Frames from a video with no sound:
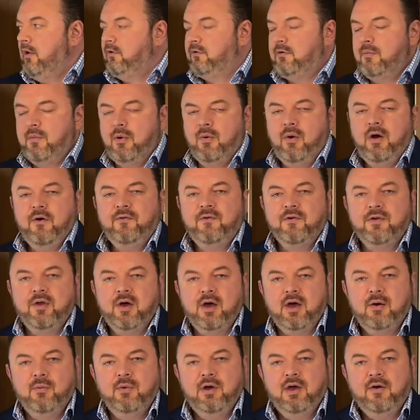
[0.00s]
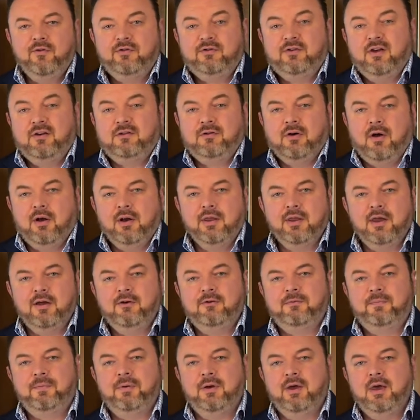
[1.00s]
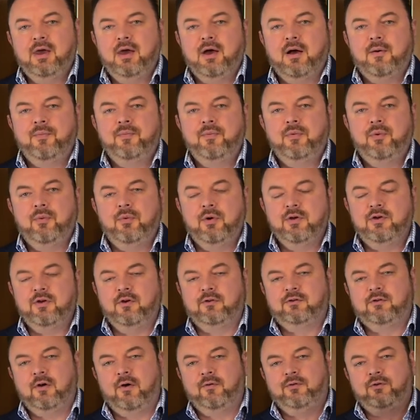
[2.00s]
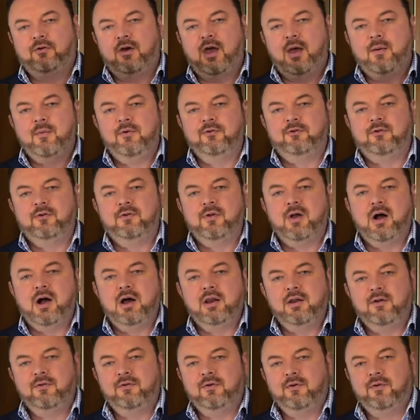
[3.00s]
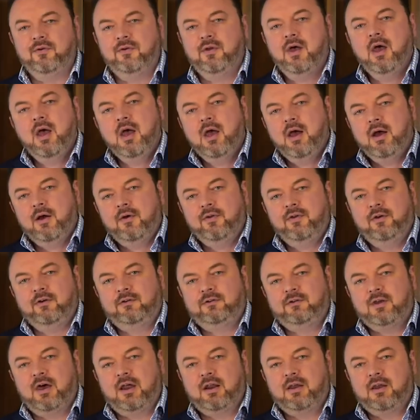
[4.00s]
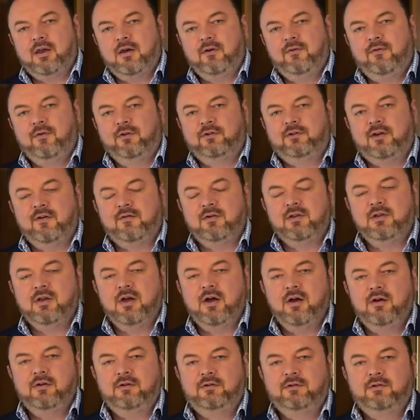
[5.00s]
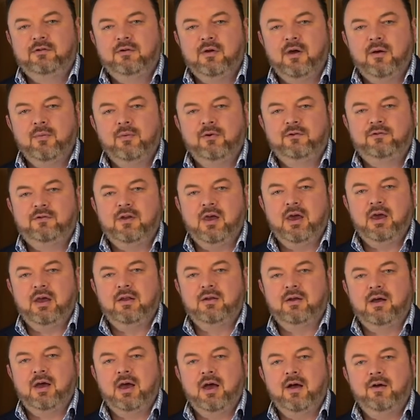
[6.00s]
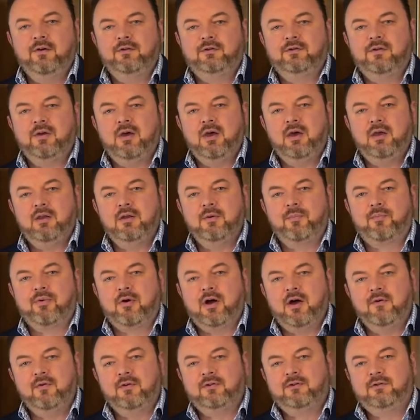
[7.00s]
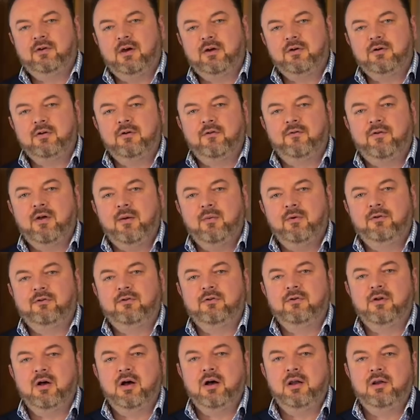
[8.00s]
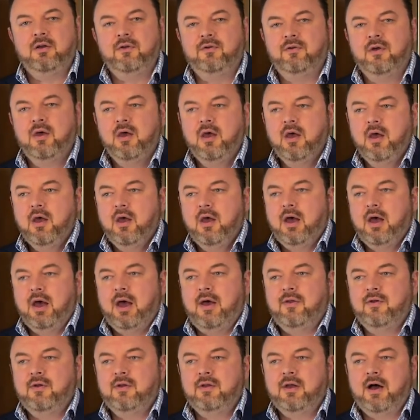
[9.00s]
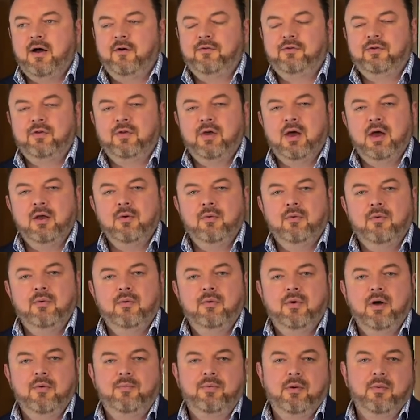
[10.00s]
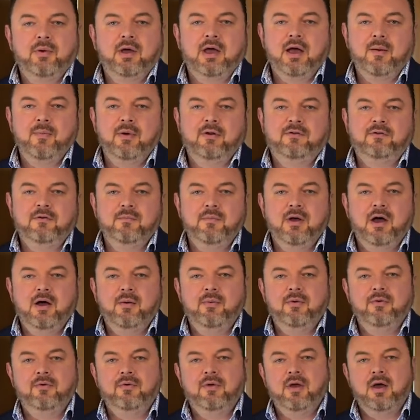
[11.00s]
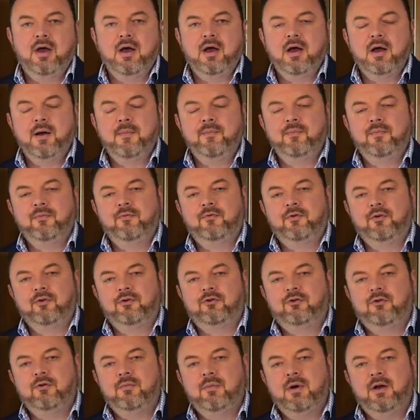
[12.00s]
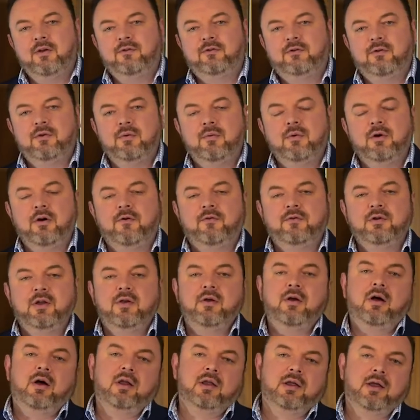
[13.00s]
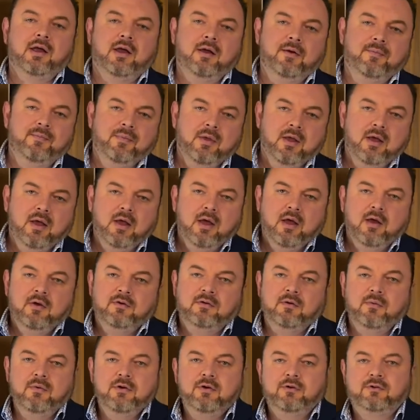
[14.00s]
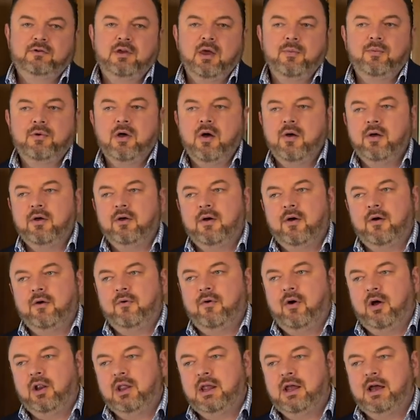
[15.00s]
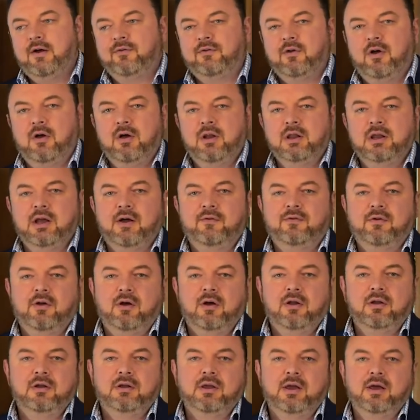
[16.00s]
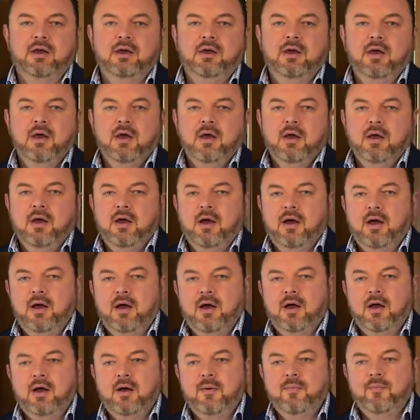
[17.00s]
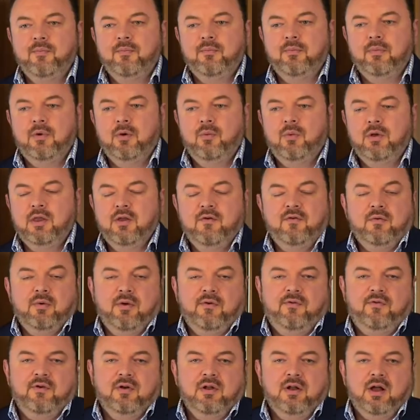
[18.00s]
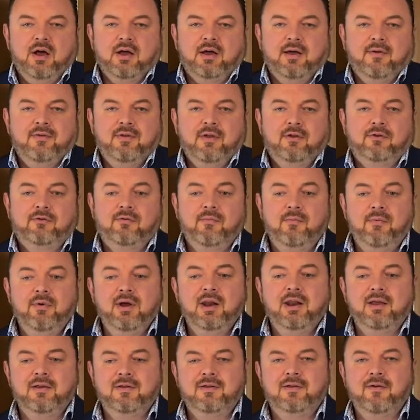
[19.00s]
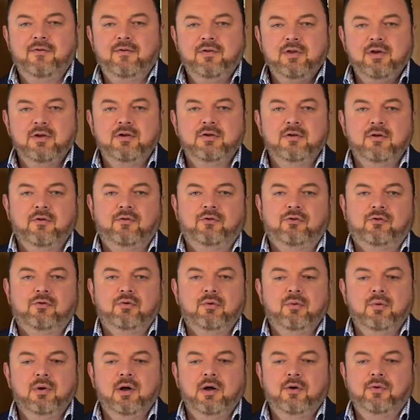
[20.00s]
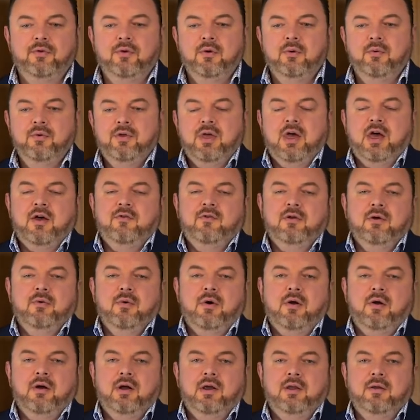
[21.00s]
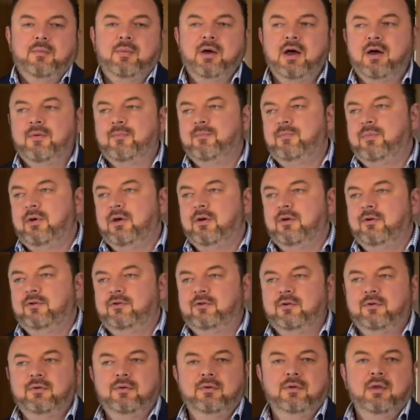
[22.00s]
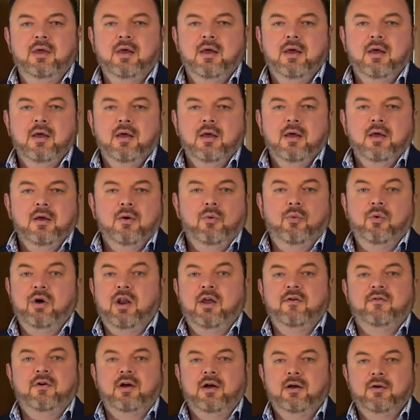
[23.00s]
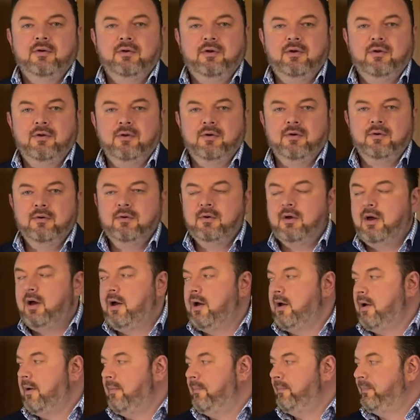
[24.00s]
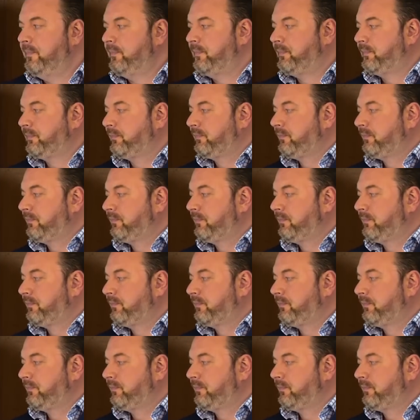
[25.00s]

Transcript: So my wife and I, we have 6 holidays per year. We're just off to Hamilton Island on this Saturday for 7 nights, and we're staying in a house there in the private section of Hamilton Island. And then after that, we'll probably come back to Melbourne for 2 months, and then we'll go for another holiday. So we just keep going holiday after holiday after holiday whenever we feel like it. That's really the definition of true wealth without having worried about bills and whatever, So